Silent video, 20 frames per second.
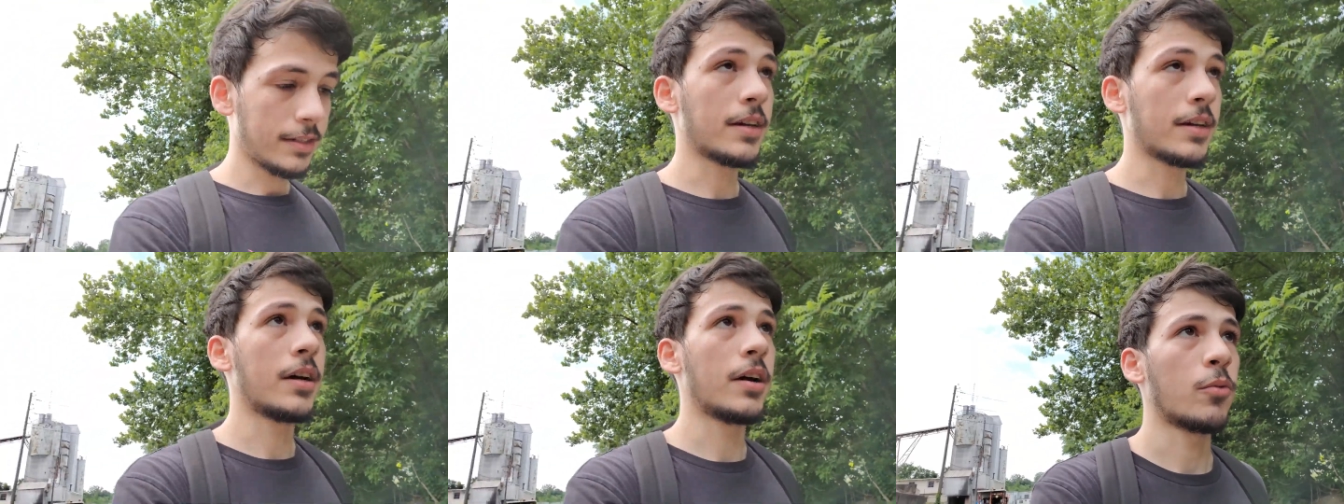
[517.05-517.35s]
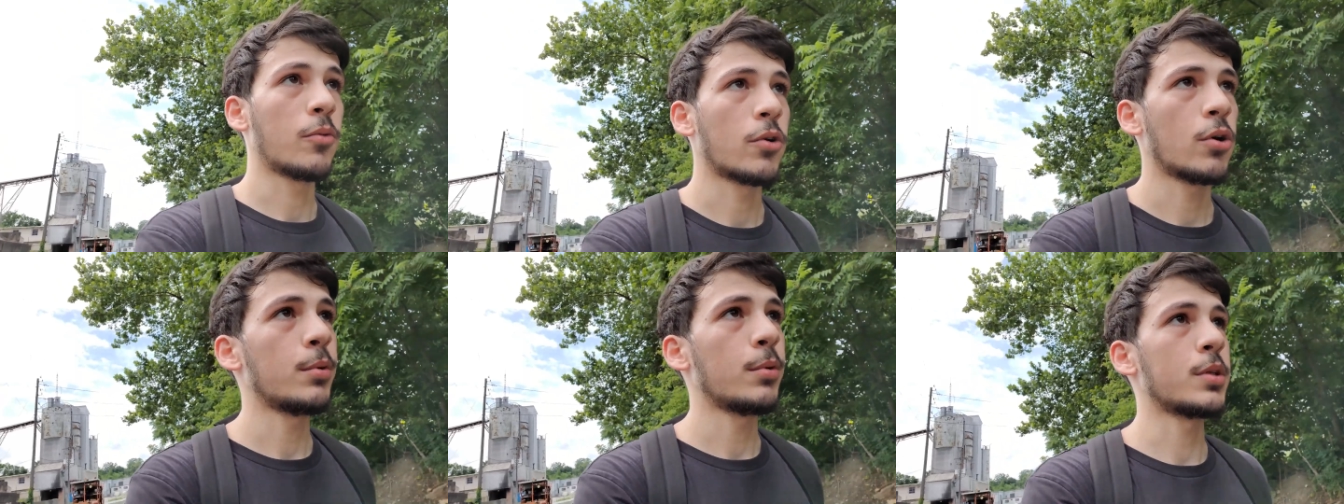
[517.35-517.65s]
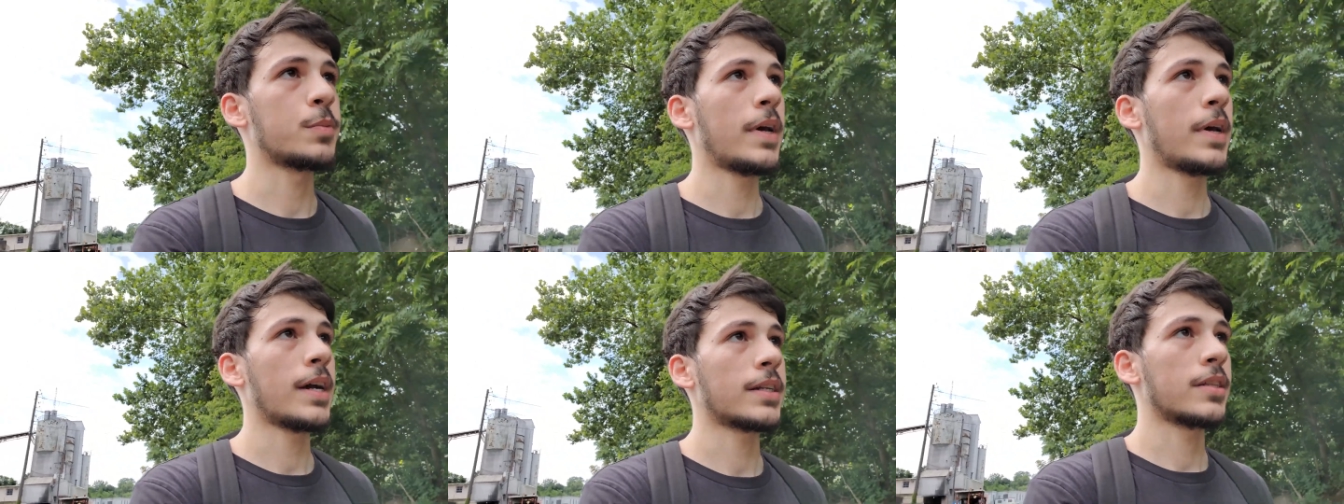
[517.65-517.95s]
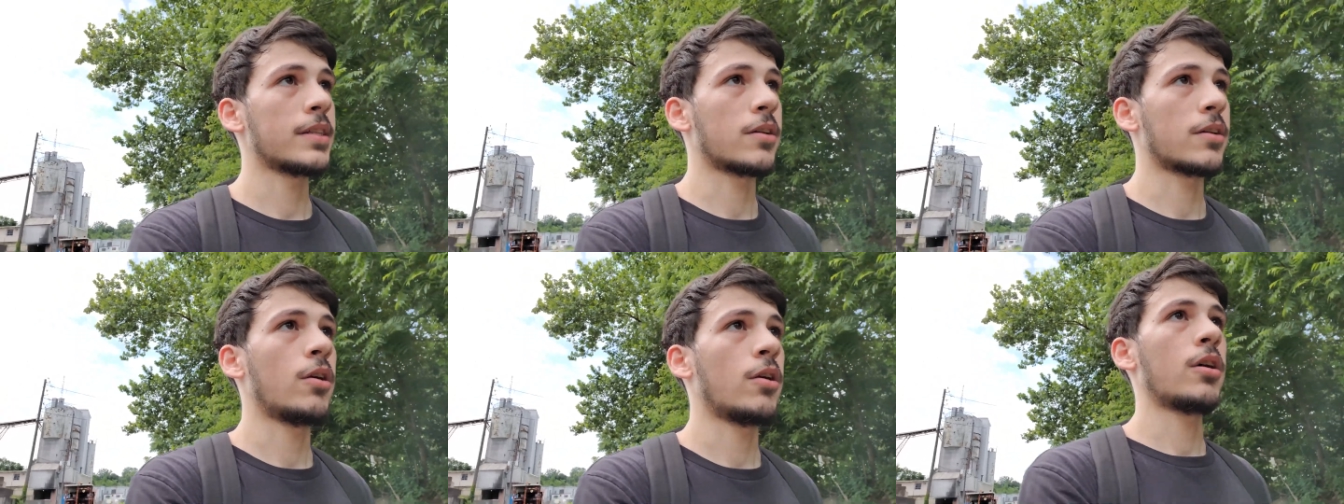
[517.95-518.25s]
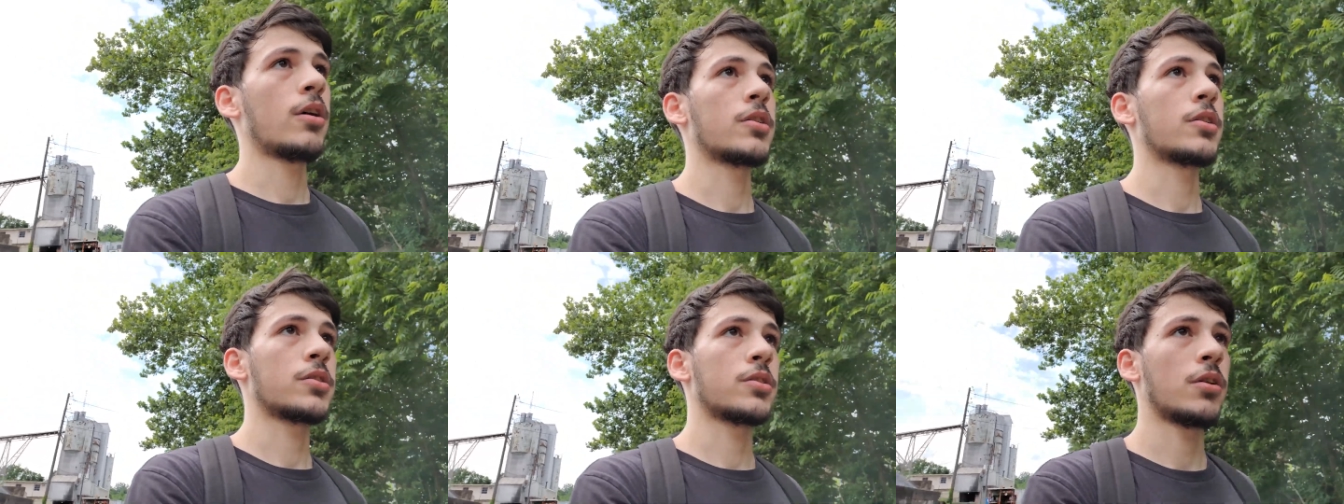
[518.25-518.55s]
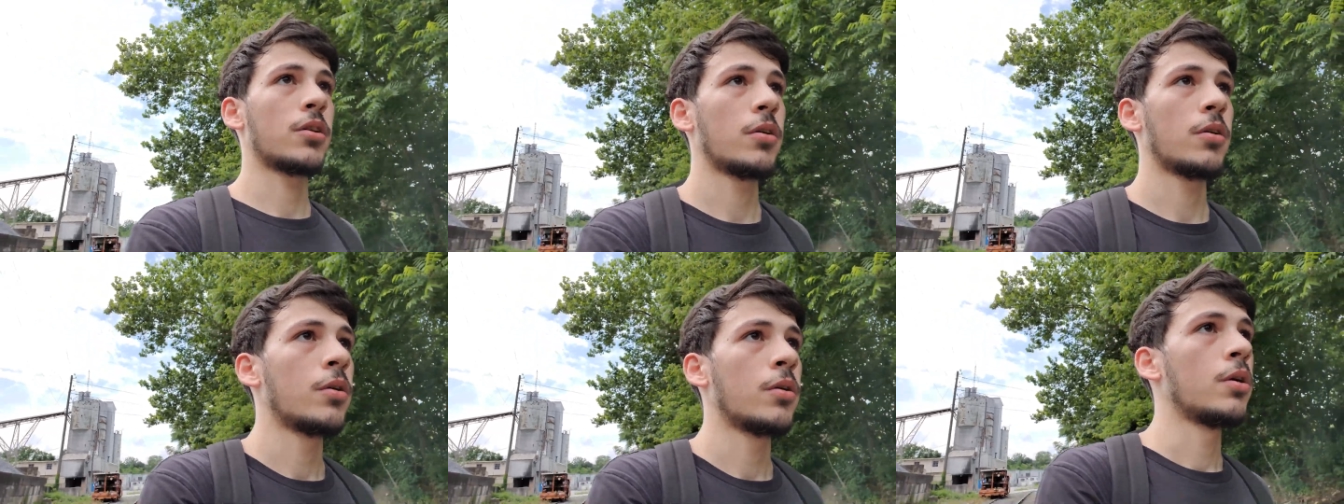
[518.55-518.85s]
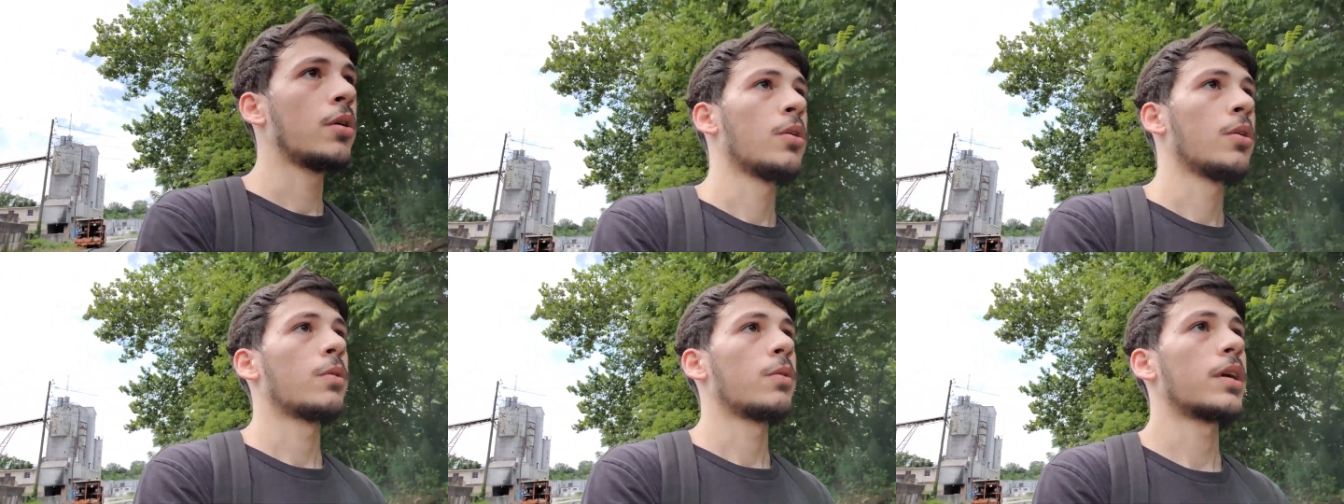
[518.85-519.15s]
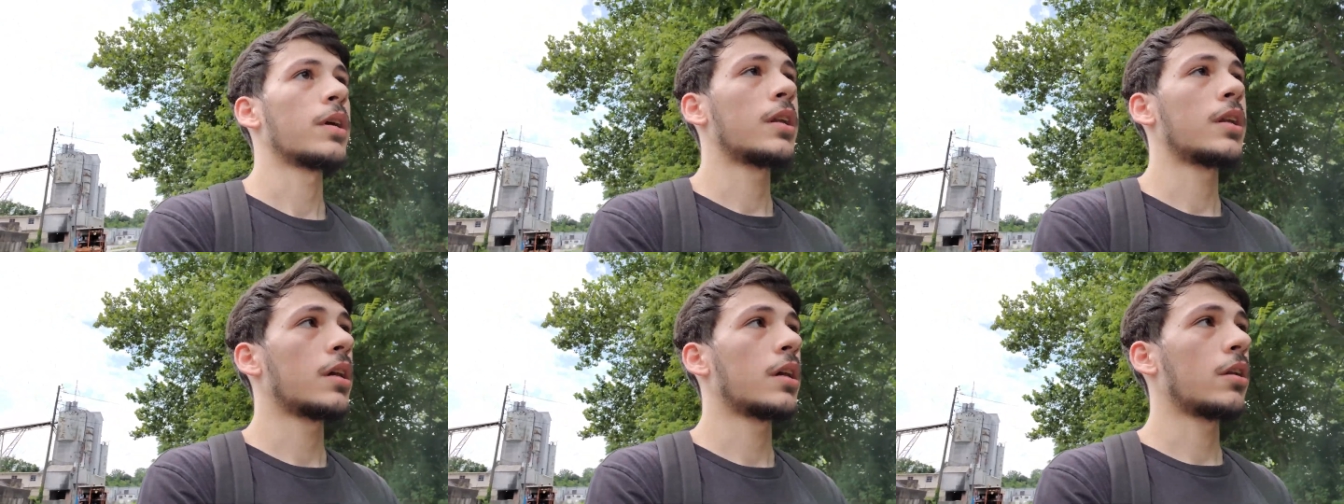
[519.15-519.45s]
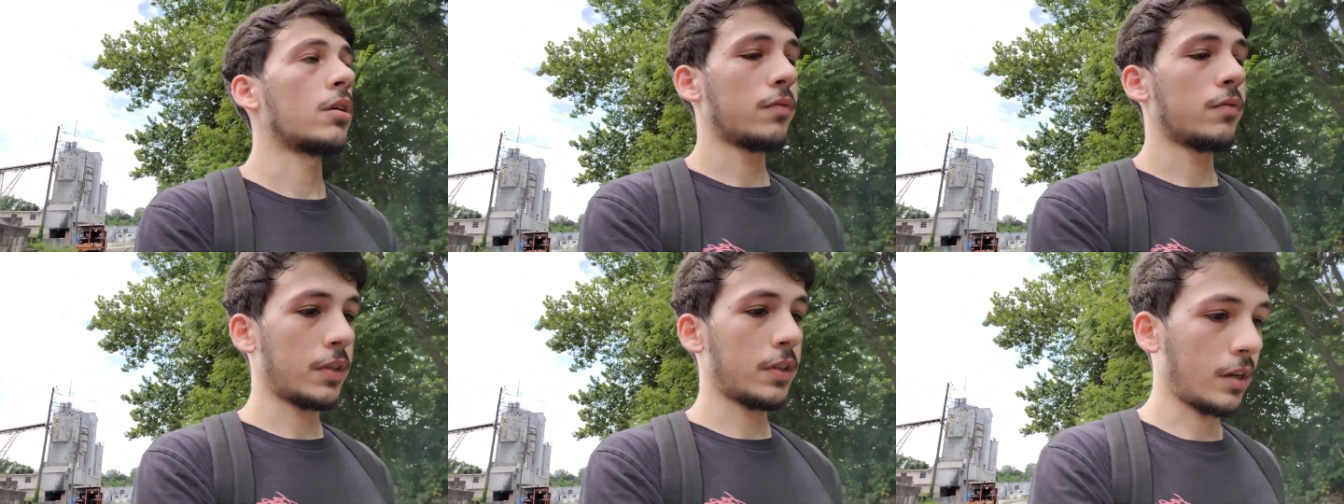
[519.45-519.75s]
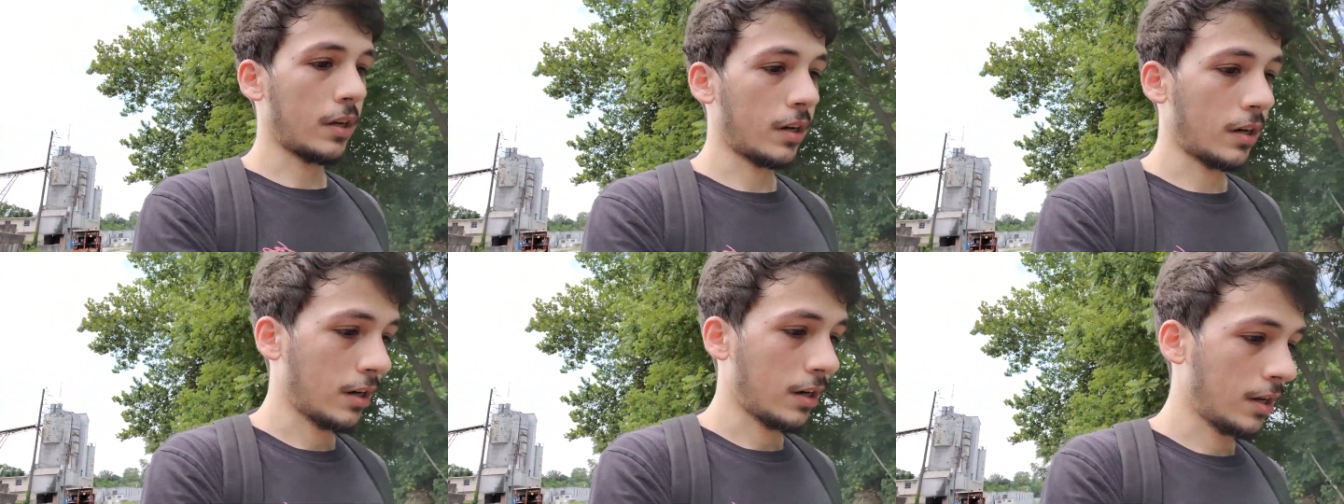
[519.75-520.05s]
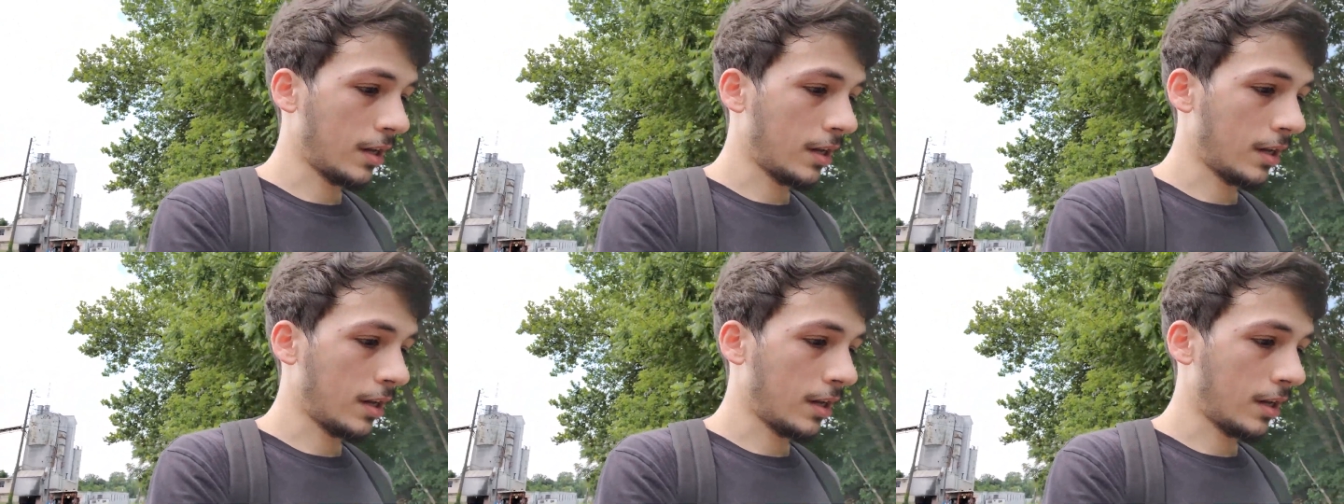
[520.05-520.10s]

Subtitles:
we're almost back to the car, so we're gonna get over there